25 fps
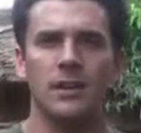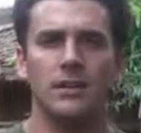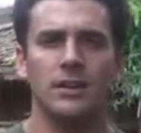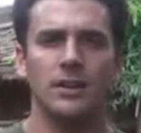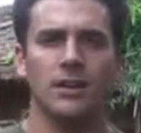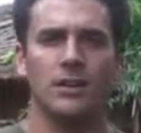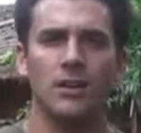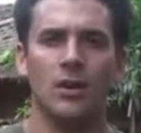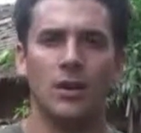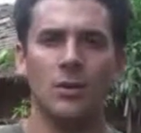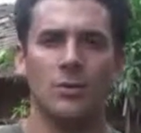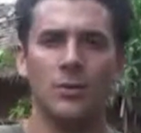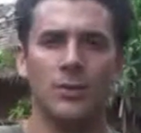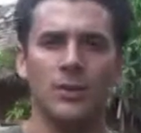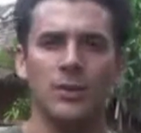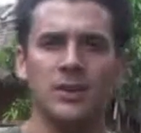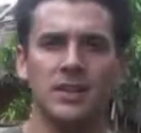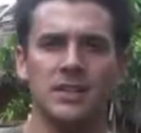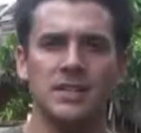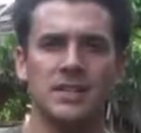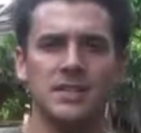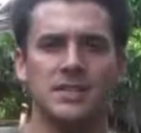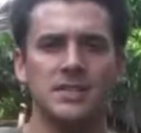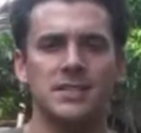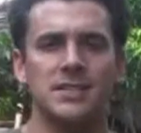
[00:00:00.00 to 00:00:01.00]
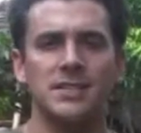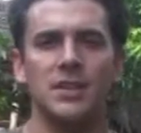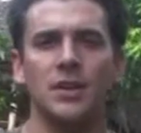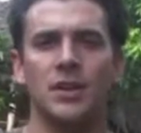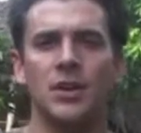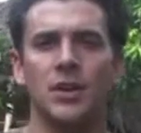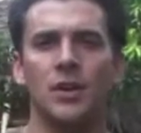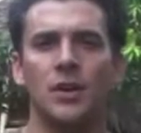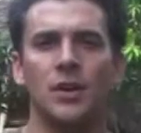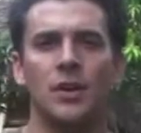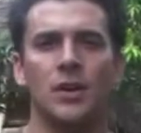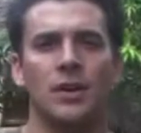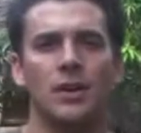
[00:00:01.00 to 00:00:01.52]
They're all Buddhists, so
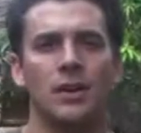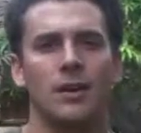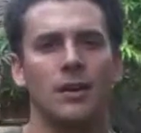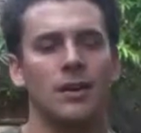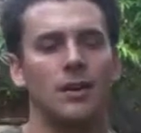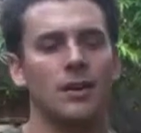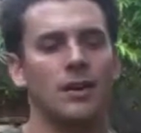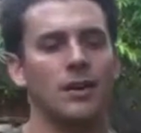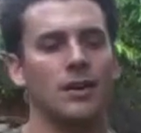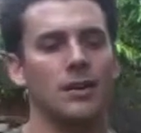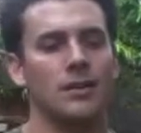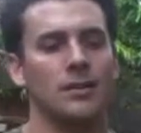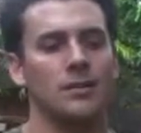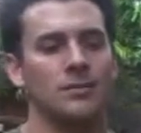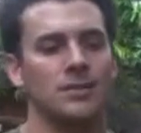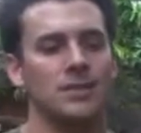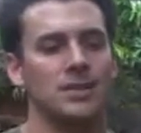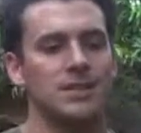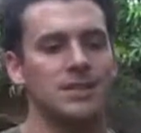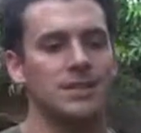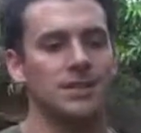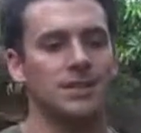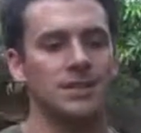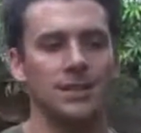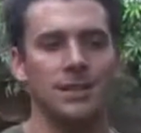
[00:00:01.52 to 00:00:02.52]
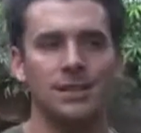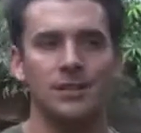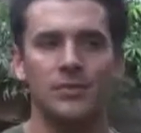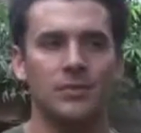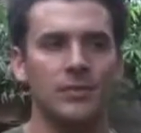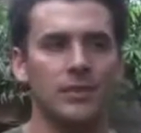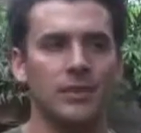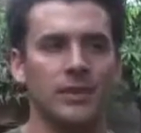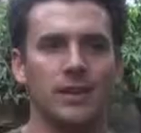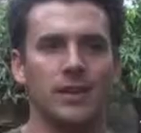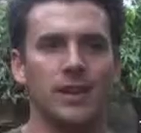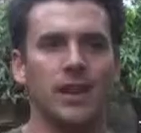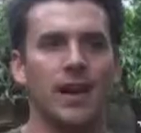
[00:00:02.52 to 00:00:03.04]
just the need
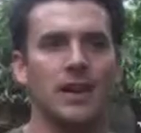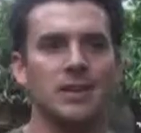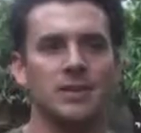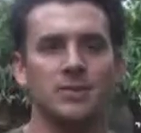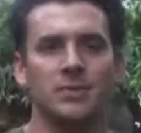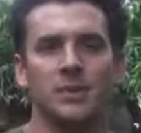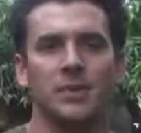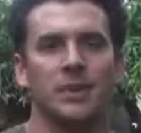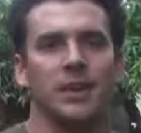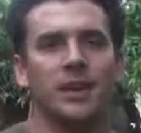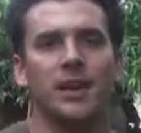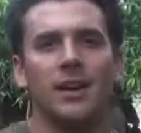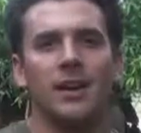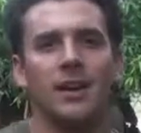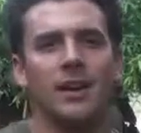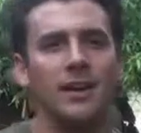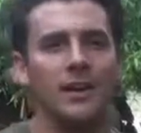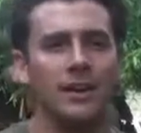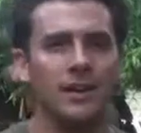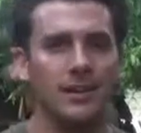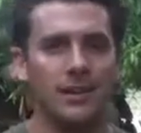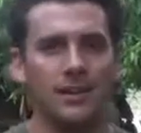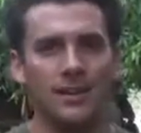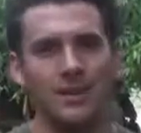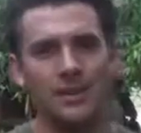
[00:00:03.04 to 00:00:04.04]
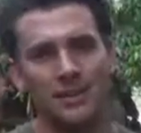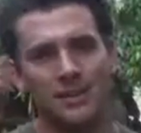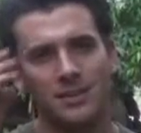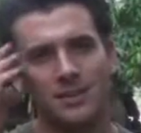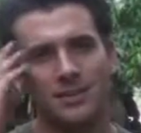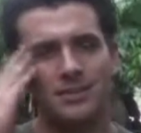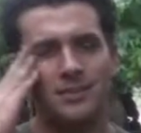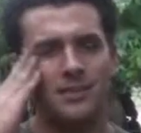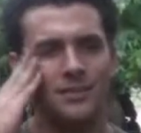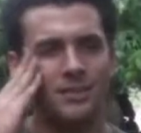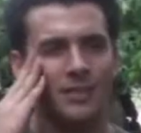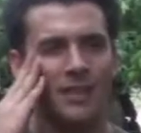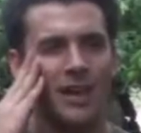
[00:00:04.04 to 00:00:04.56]
for the gospel here. And
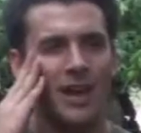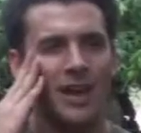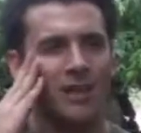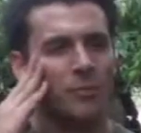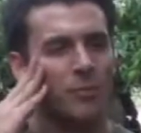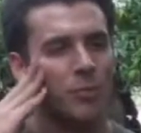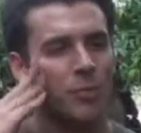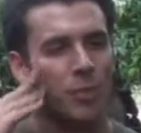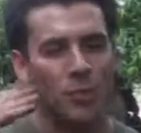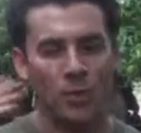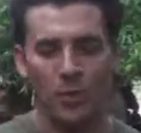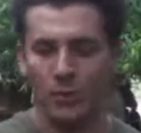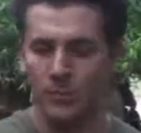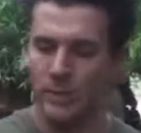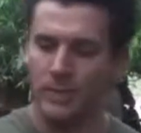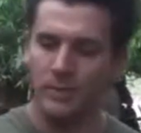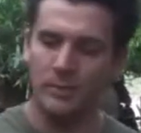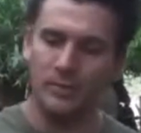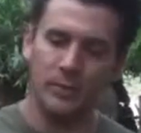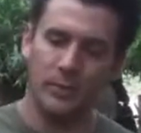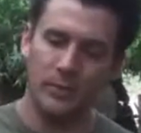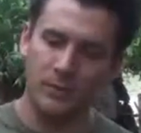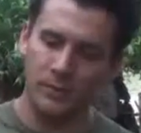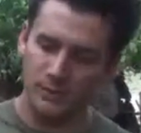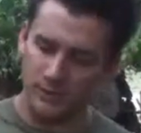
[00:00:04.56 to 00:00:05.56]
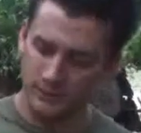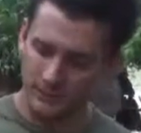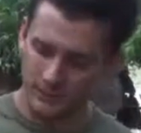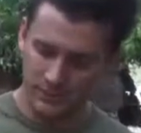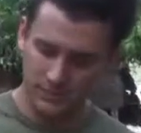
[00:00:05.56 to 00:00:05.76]
you have poor people